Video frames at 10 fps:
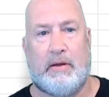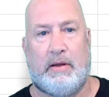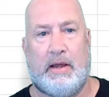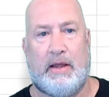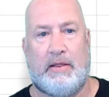
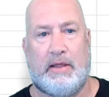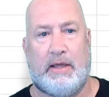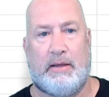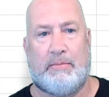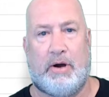and
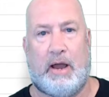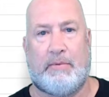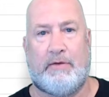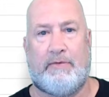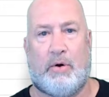then
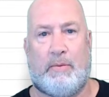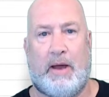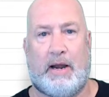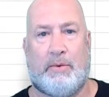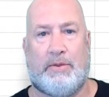probably
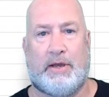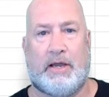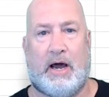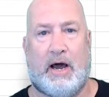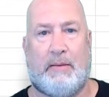format it with a
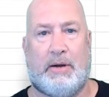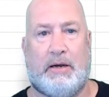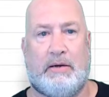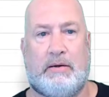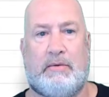
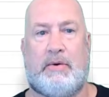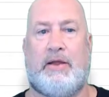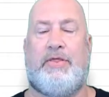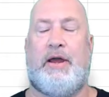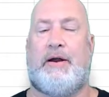comma
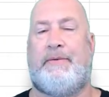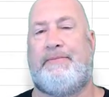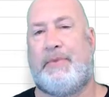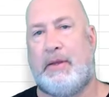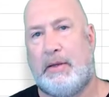right there.
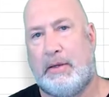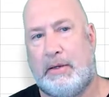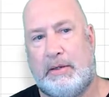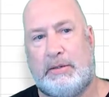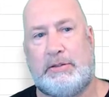
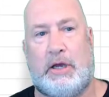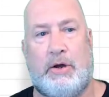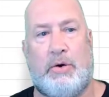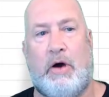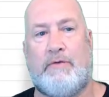
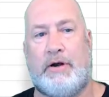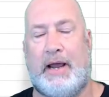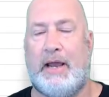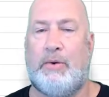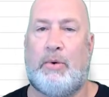So over in
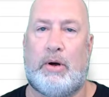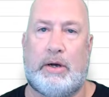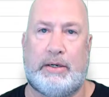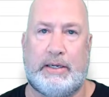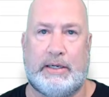
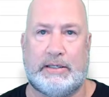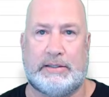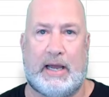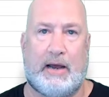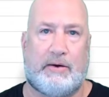A1 is
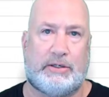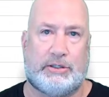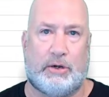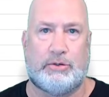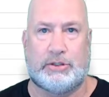how it
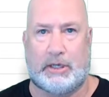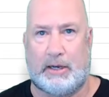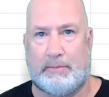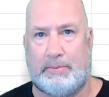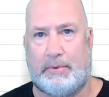shows
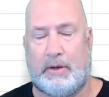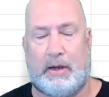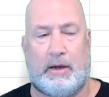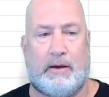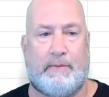up
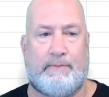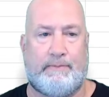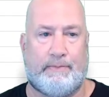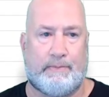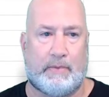um,
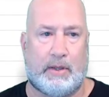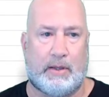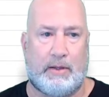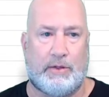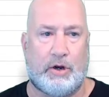
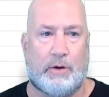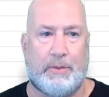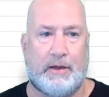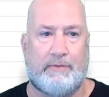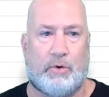in the
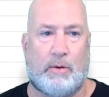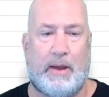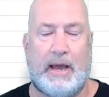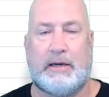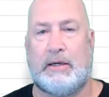European
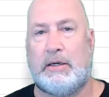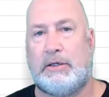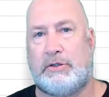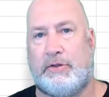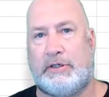format.
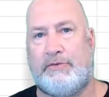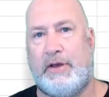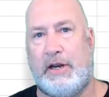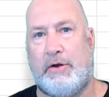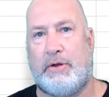So this
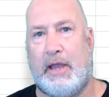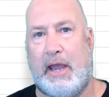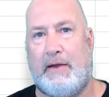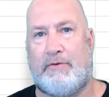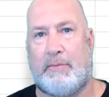video
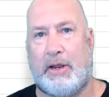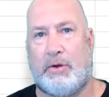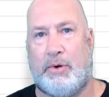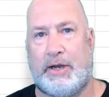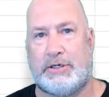came from a
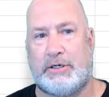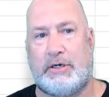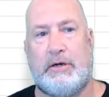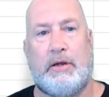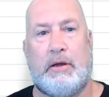question